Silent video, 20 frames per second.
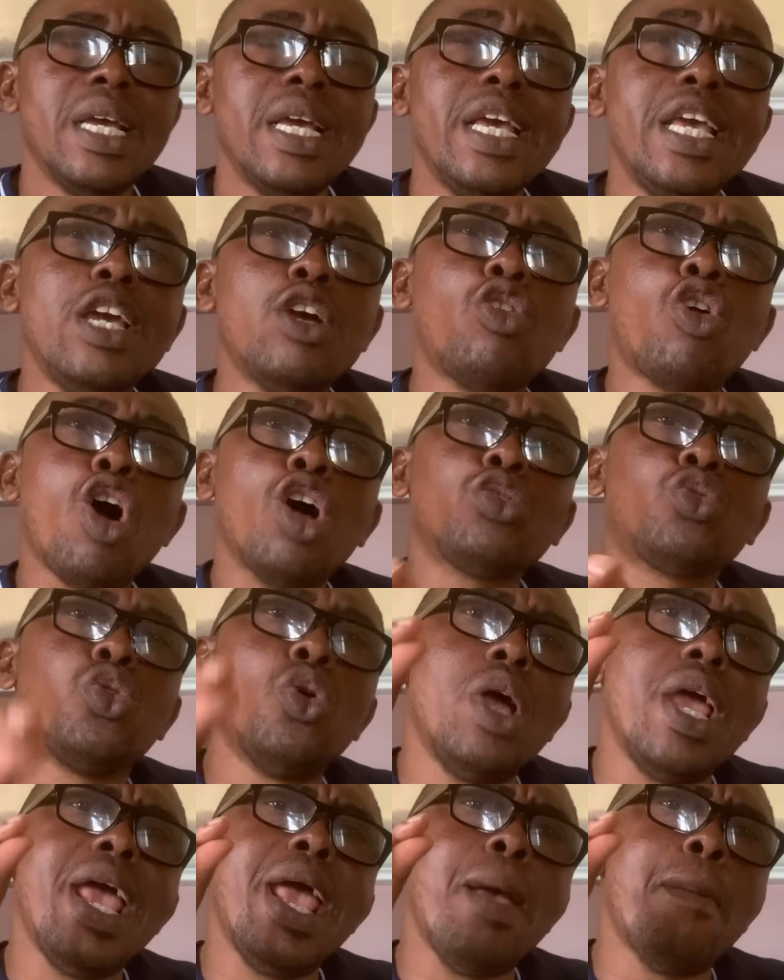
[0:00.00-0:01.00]
He got
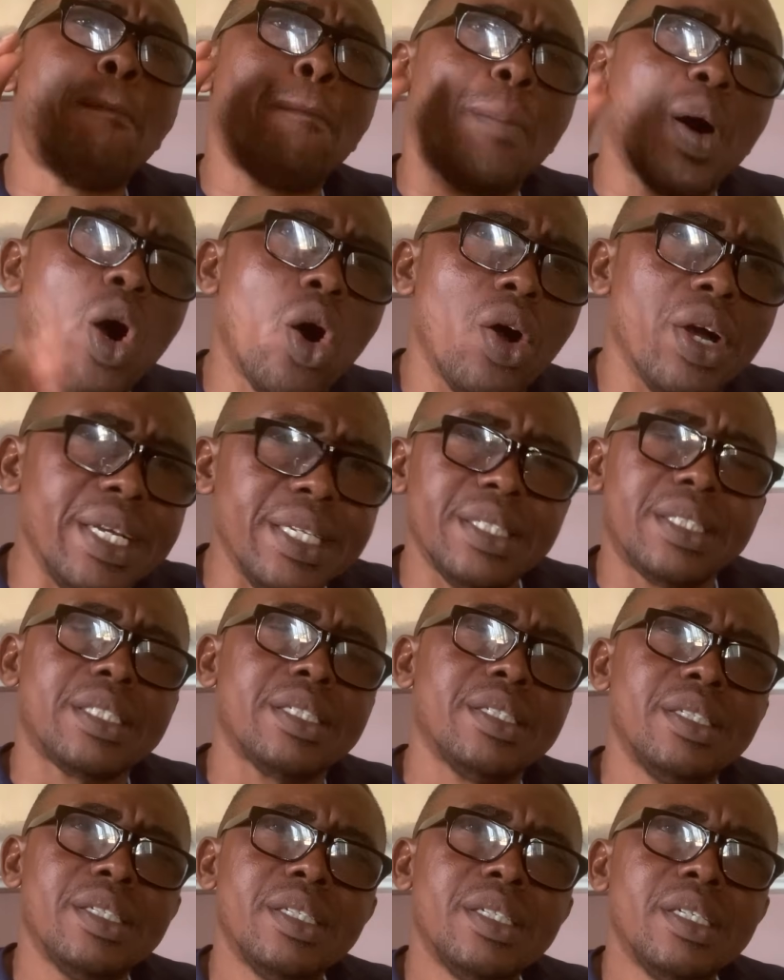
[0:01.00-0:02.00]
to a
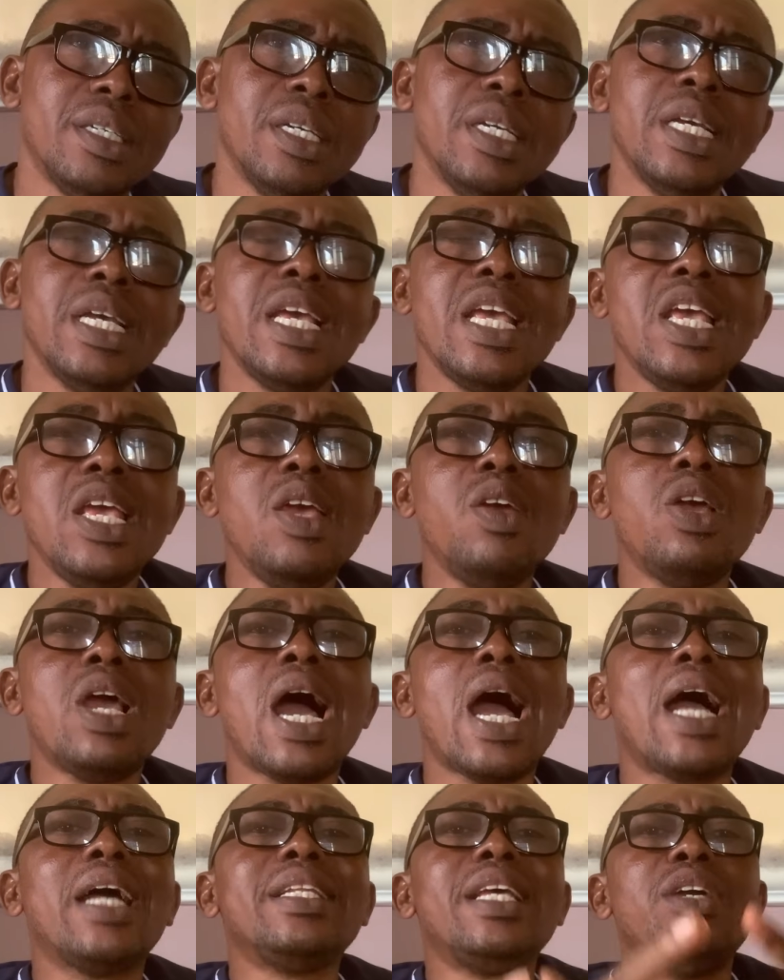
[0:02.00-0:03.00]
point, he
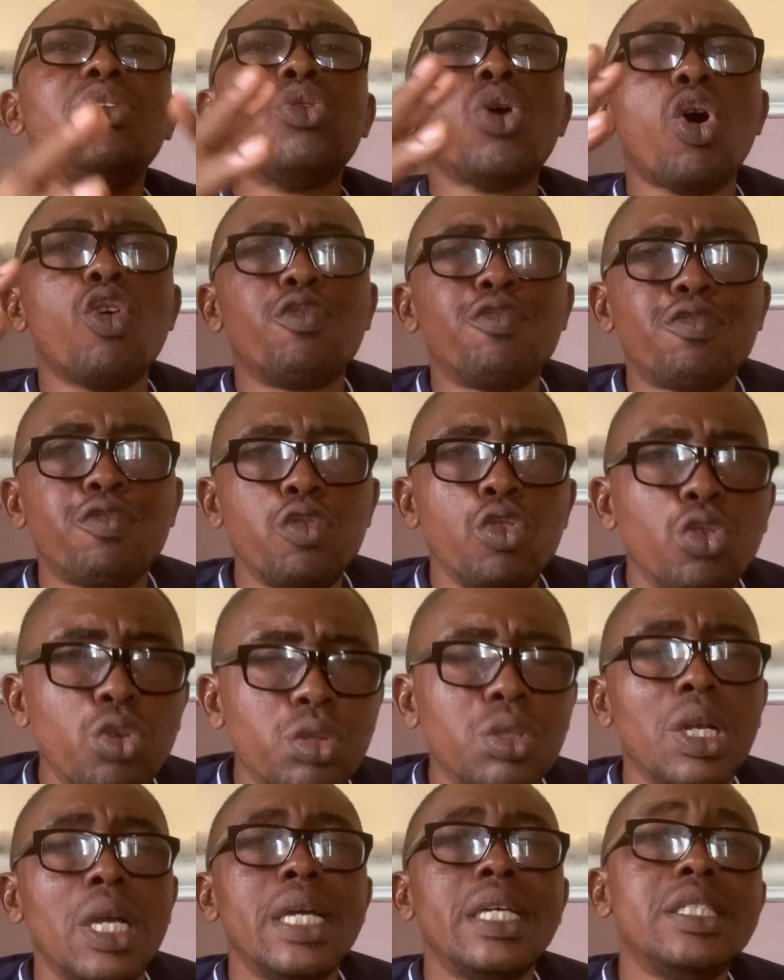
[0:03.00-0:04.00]
had enough
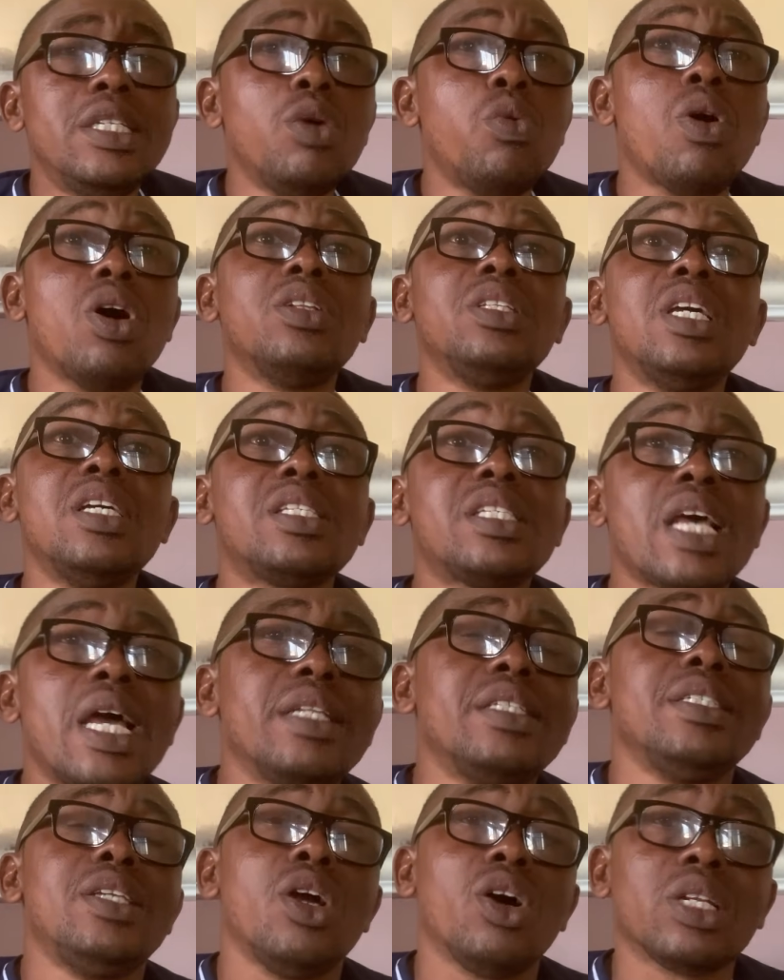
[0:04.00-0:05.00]
food. The one they
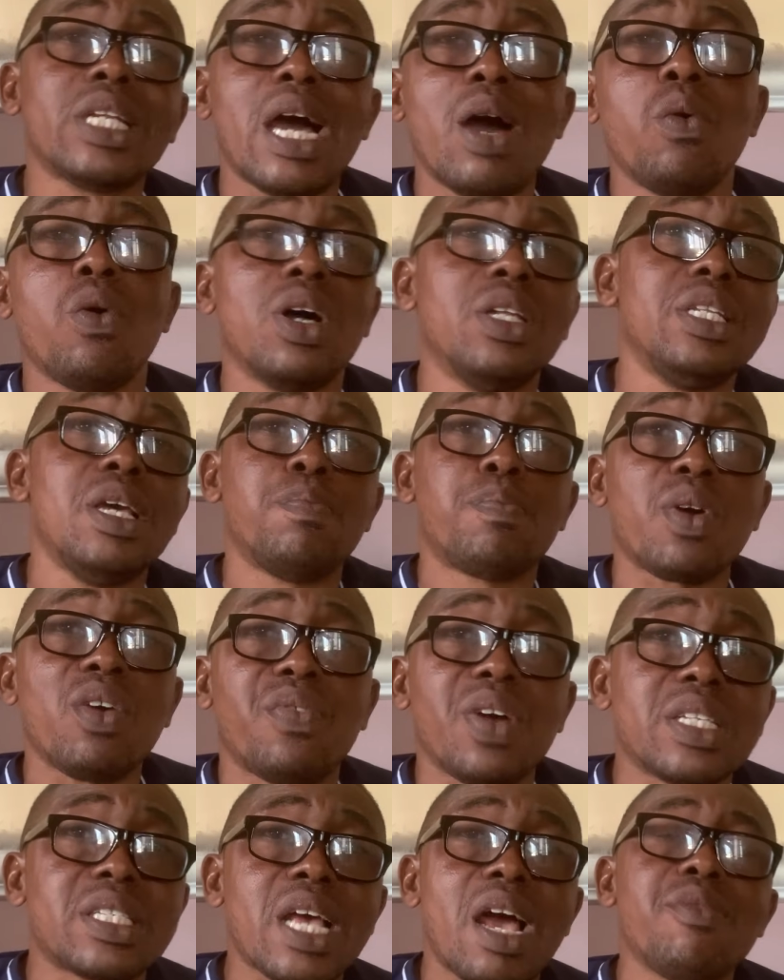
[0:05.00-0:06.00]
said, the other one, they
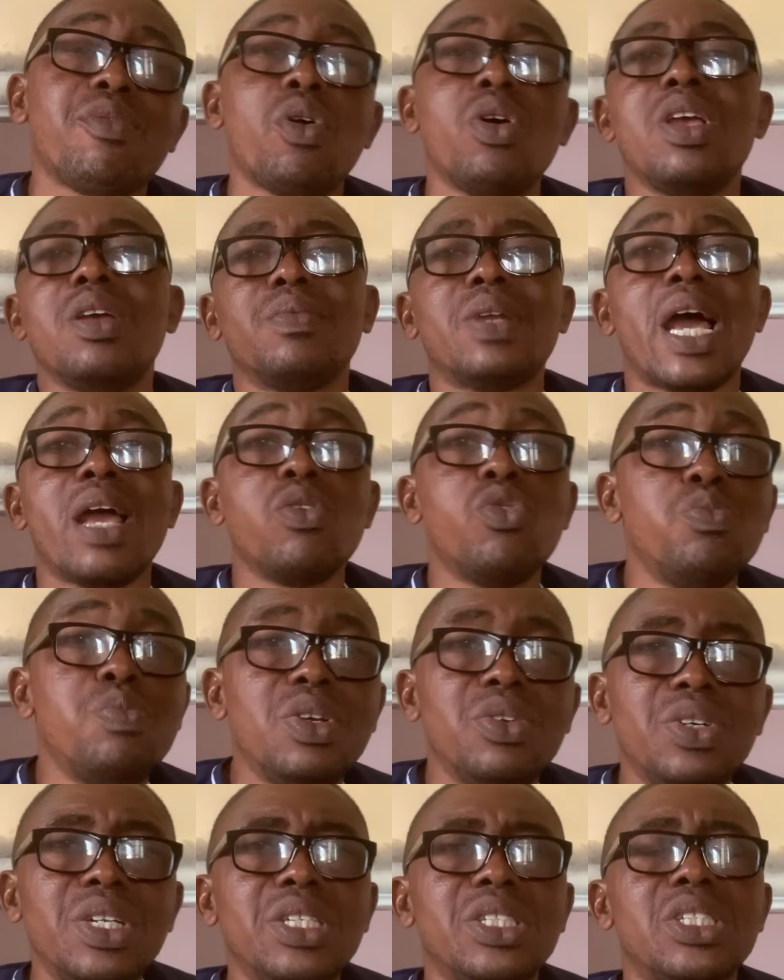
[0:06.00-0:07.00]
prophesied for him that he would
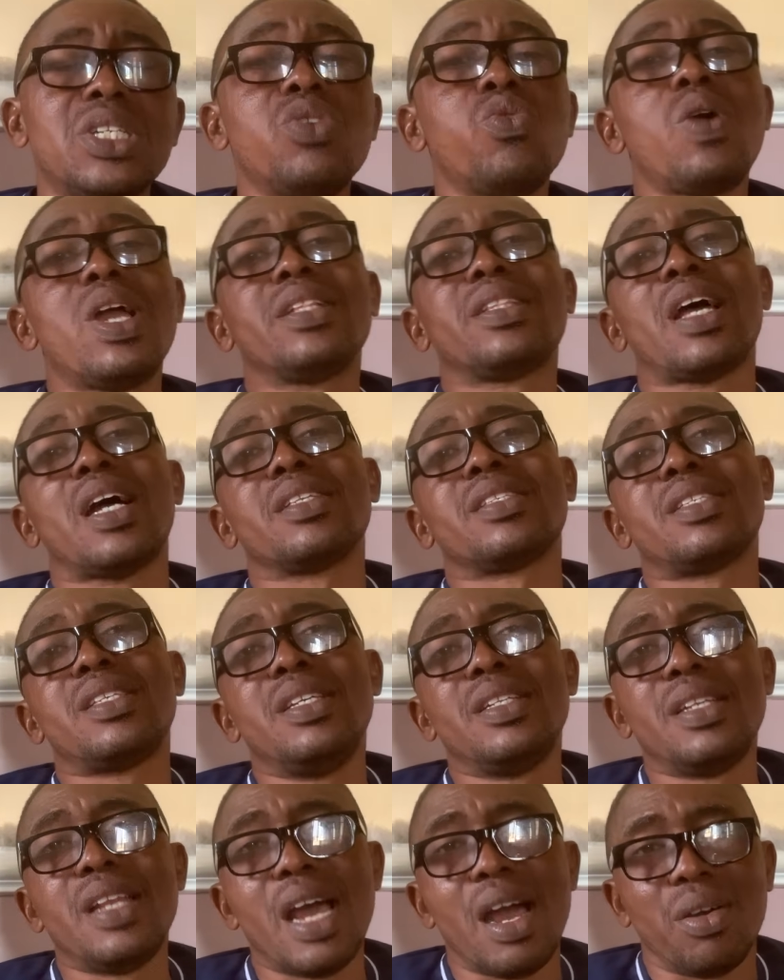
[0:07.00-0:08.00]
be rich. He went and
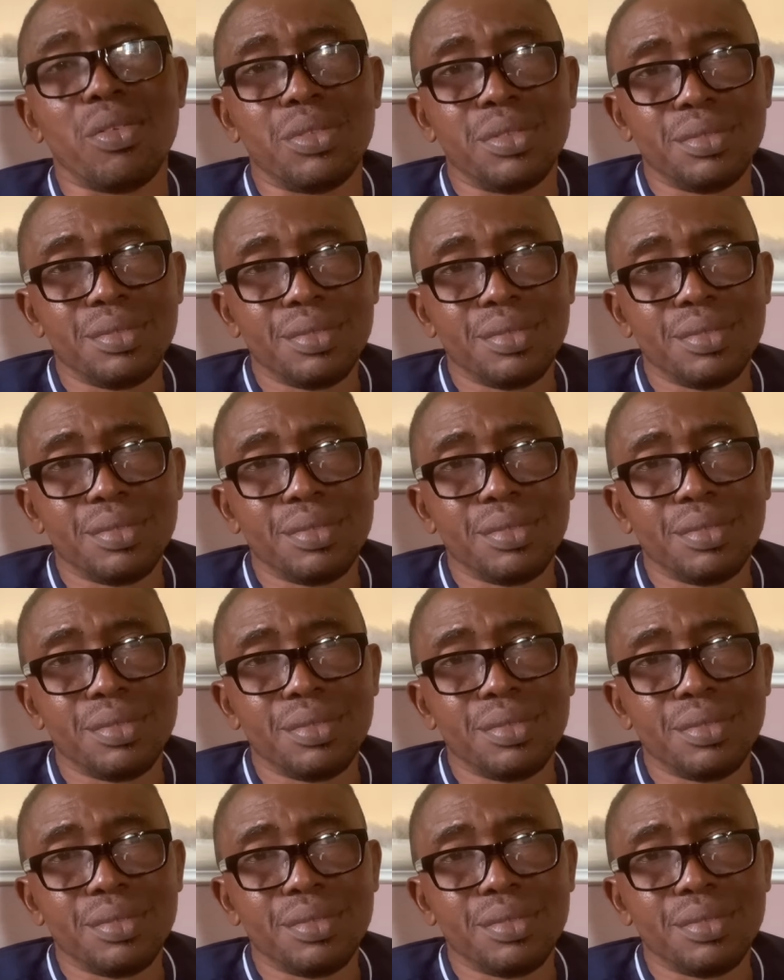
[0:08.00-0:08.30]
sit down.